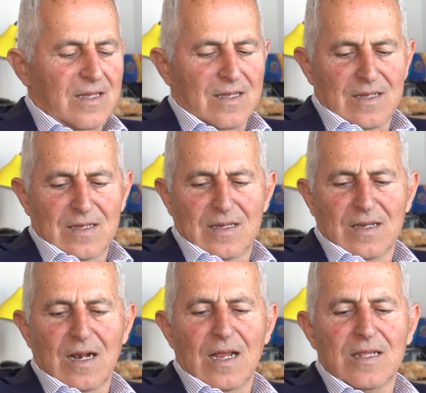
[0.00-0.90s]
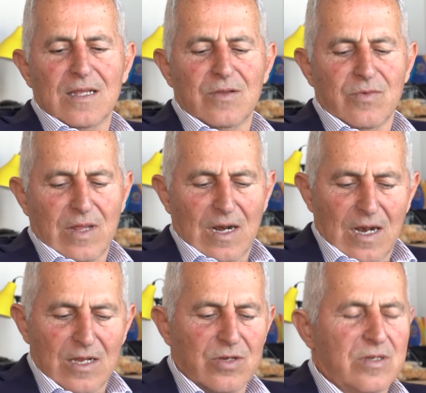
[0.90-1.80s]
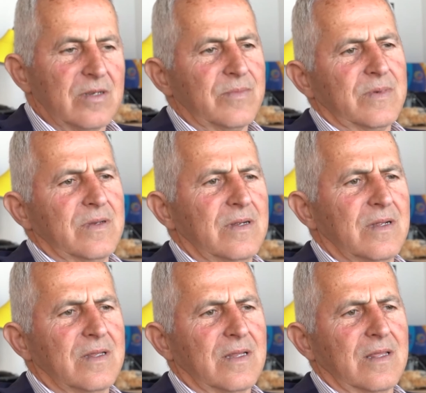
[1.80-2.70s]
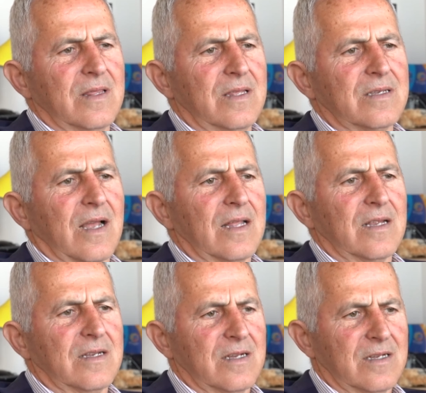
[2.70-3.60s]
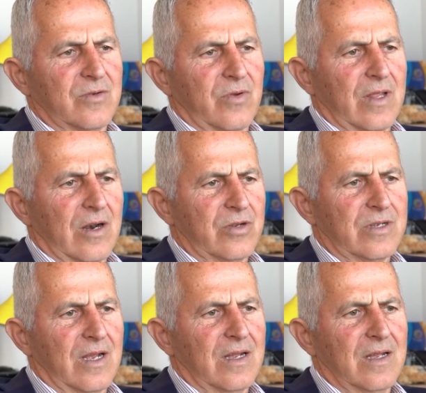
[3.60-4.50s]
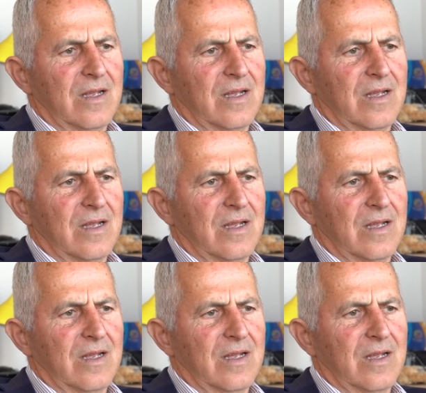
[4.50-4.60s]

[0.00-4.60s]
uh, related to the relationships that this country has with Russia.